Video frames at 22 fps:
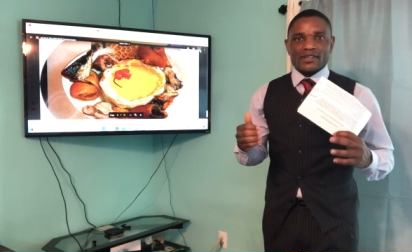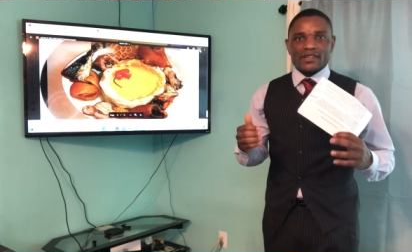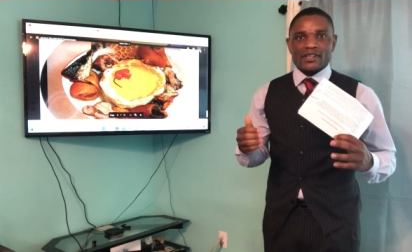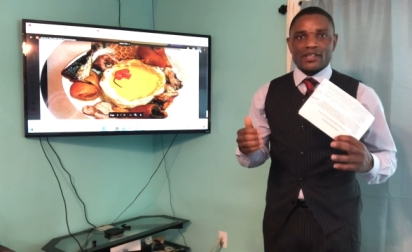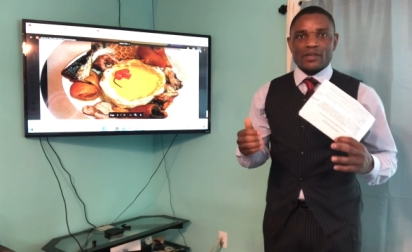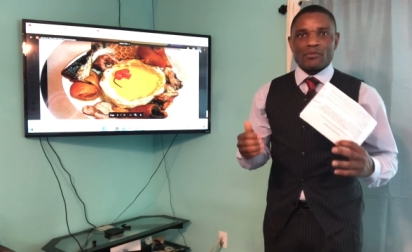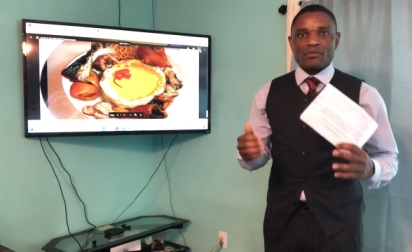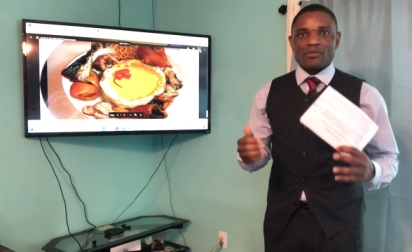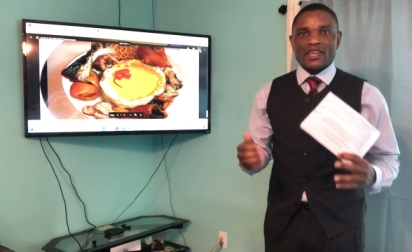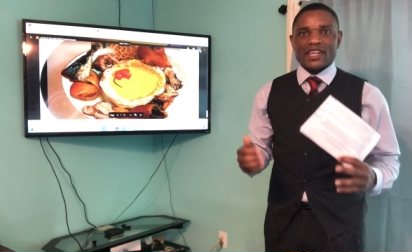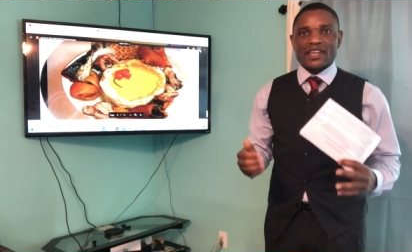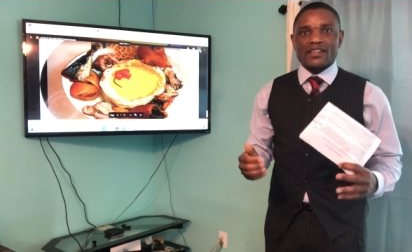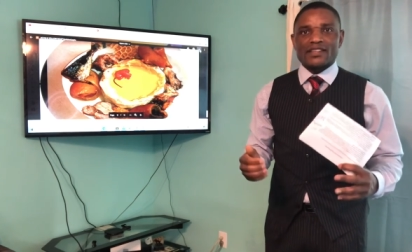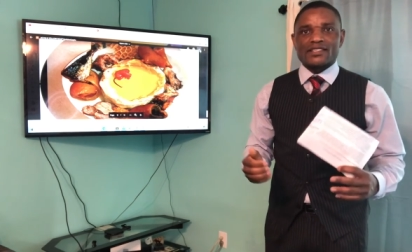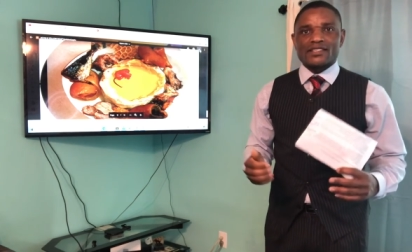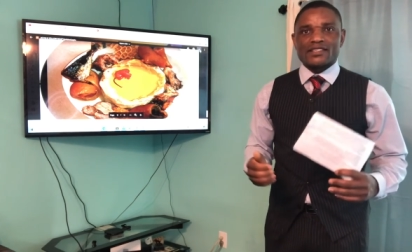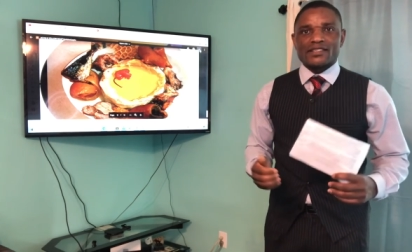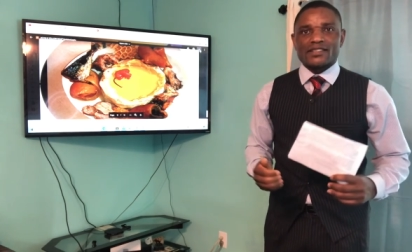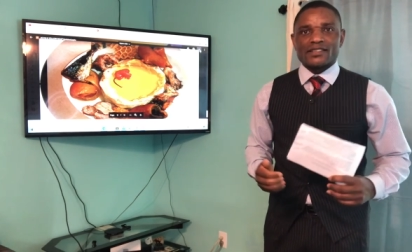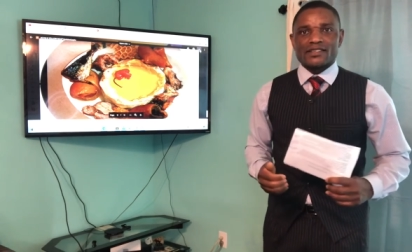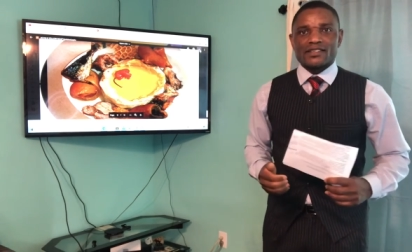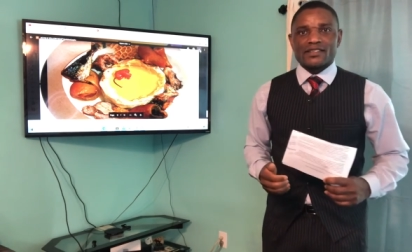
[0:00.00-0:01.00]
the
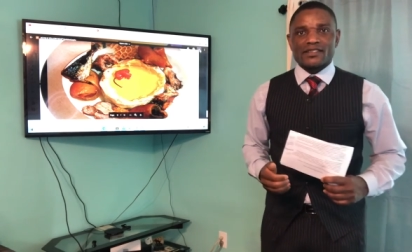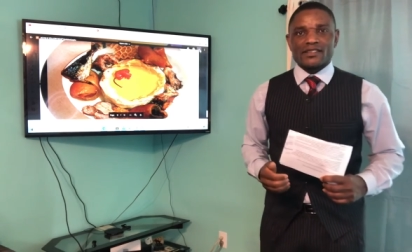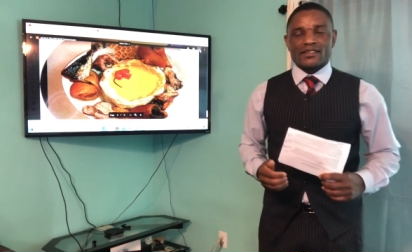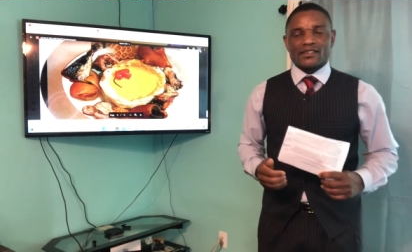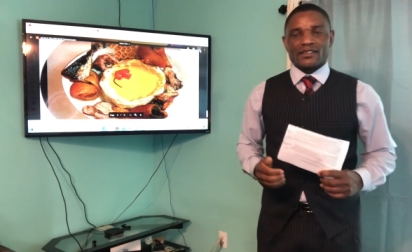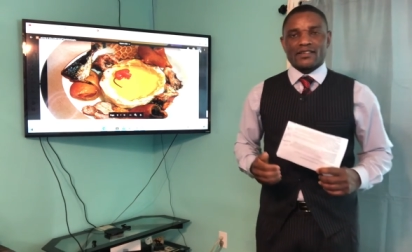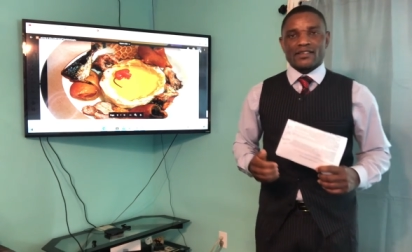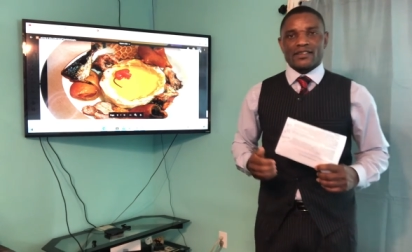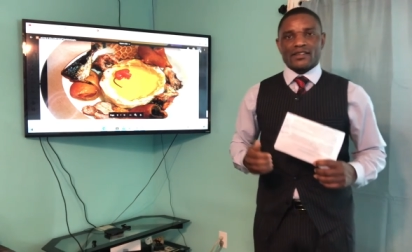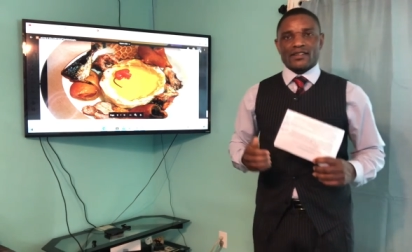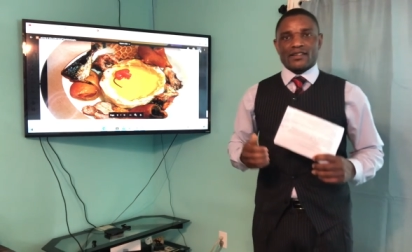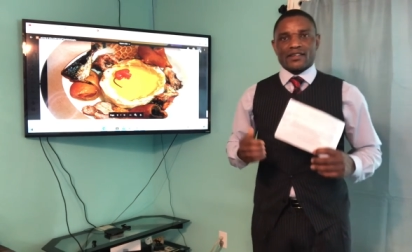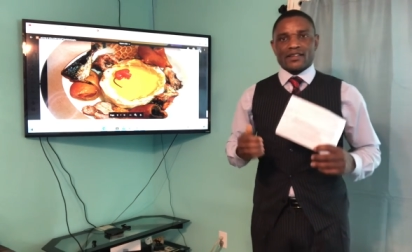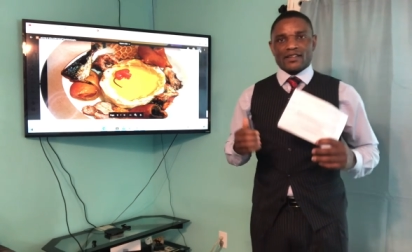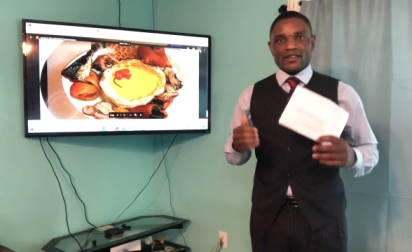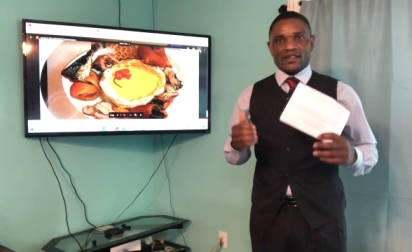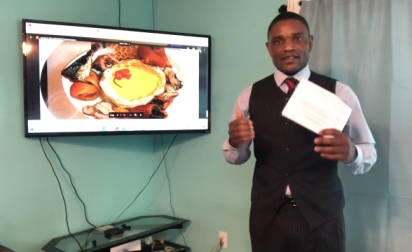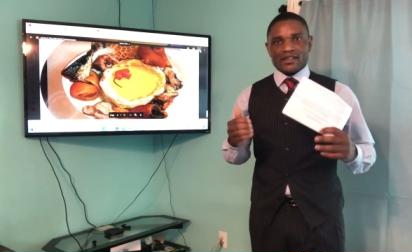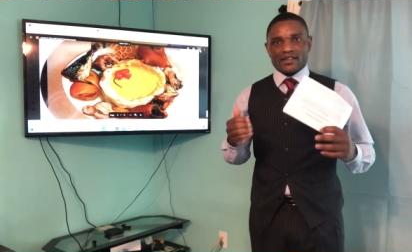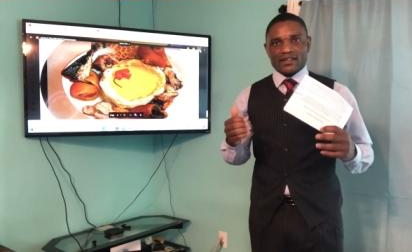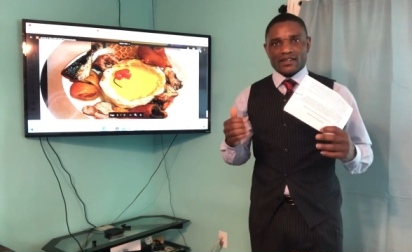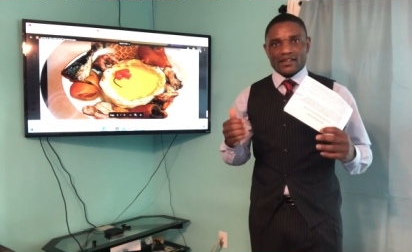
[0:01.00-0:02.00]
meat,
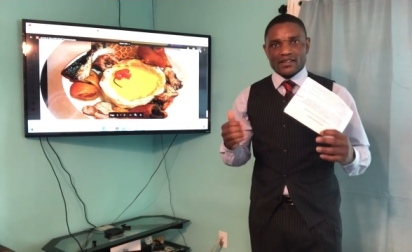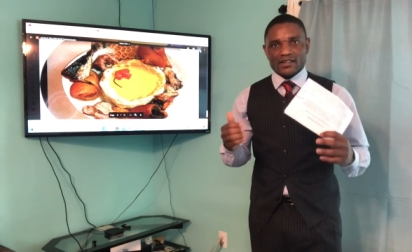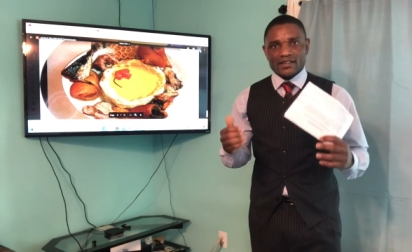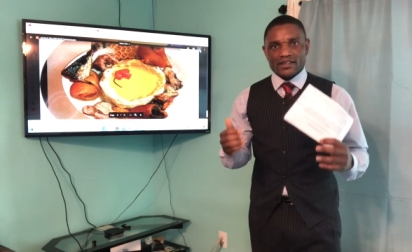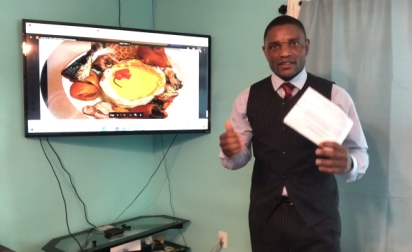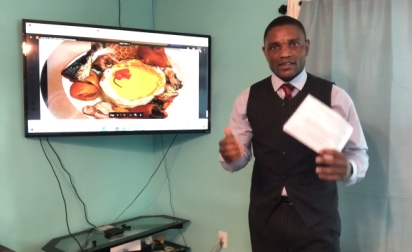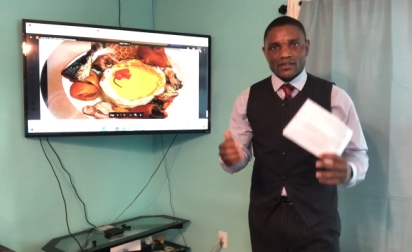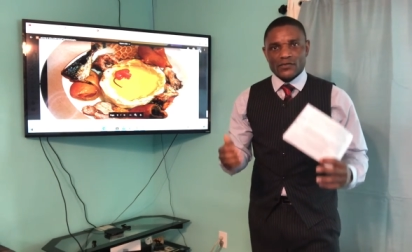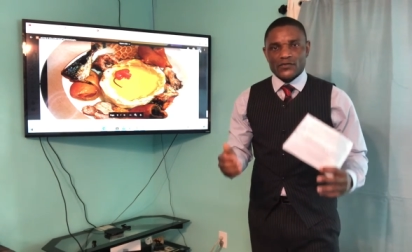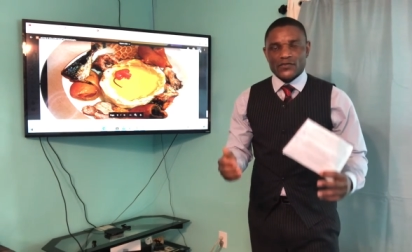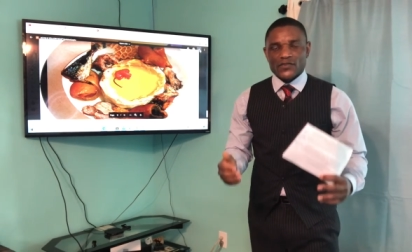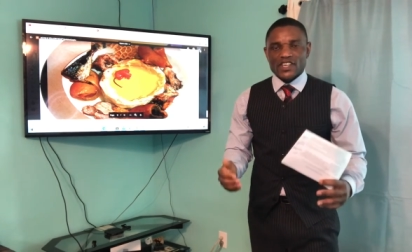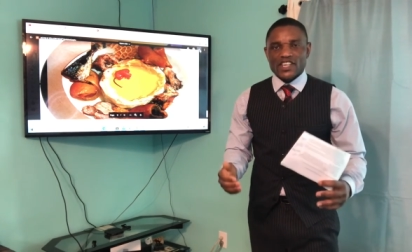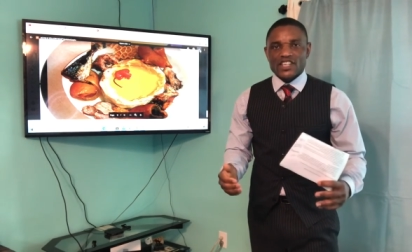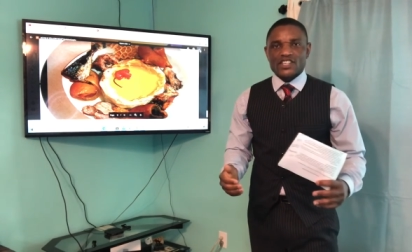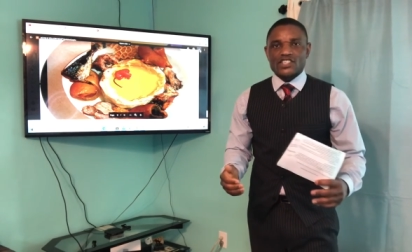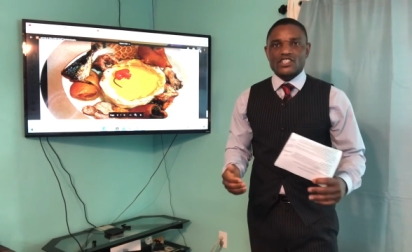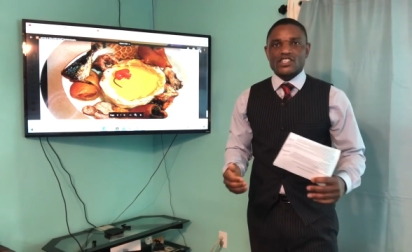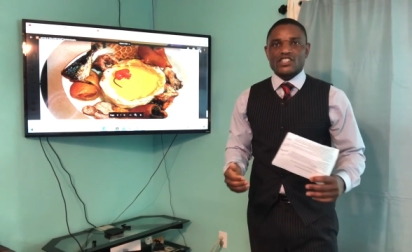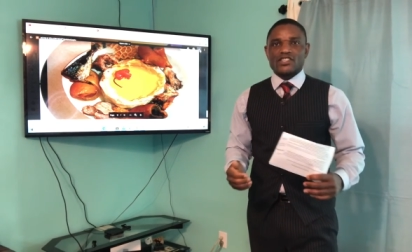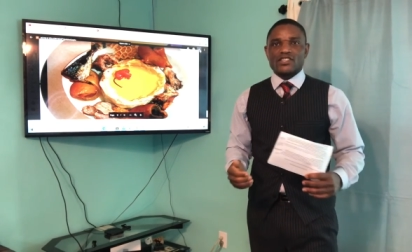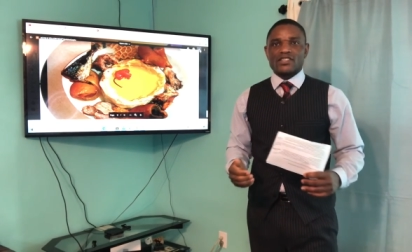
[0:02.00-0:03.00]
the
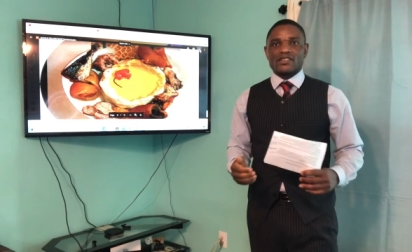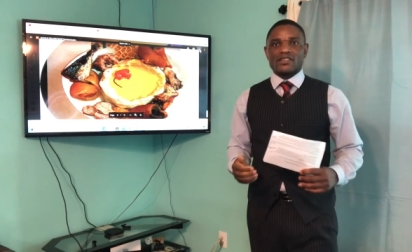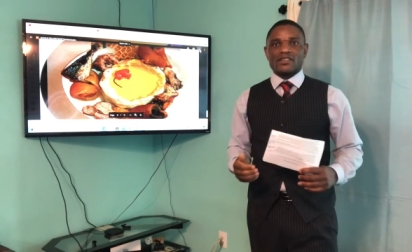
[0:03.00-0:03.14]
fish,